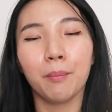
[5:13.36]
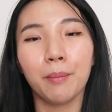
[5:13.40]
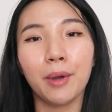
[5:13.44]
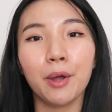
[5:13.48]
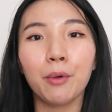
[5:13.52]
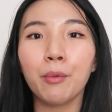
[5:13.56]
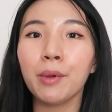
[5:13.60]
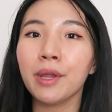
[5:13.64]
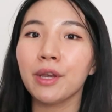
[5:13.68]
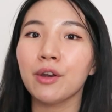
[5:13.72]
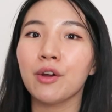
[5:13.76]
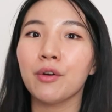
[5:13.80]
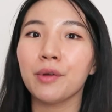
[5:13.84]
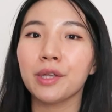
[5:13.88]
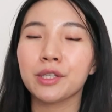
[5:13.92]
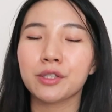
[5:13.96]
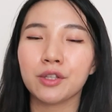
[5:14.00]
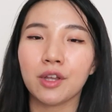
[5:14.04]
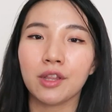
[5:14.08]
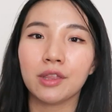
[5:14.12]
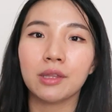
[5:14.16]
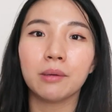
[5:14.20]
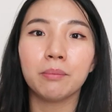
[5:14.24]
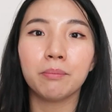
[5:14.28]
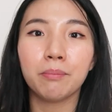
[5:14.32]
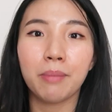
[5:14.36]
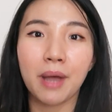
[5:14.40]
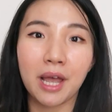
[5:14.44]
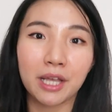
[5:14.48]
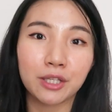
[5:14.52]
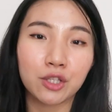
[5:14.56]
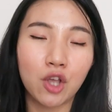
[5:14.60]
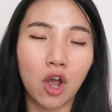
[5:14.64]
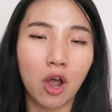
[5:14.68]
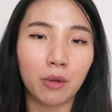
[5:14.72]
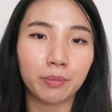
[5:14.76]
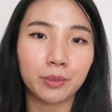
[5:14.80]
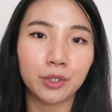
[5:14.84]
But we know it's not the
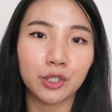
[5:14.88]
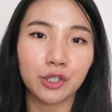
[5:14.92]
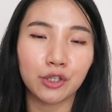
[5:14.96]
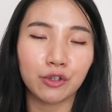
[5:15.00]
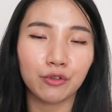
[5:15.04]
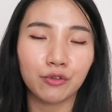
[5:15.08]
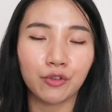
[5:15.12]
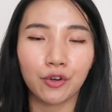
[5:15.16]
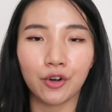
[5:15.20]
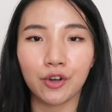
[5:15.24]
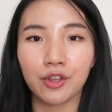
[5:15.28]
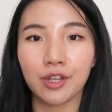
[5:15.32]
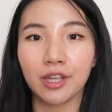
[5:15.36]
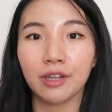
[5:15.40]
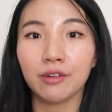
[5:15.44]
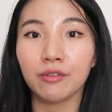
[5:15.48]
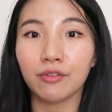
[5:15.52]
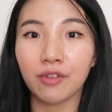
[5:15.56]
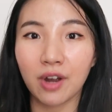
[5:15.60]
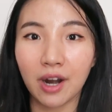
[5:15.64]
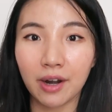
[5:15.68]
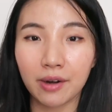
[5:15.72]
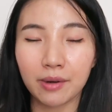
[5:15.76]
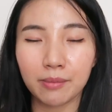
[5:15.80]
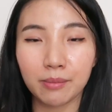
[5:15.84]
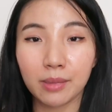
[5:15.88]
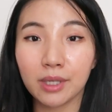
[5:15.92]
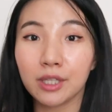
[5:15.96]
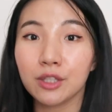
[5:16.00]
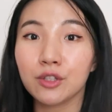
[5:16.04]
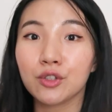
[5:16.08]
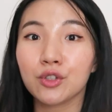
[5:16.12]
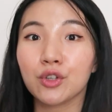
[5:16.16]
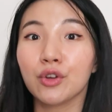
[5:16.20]
best option for the environment,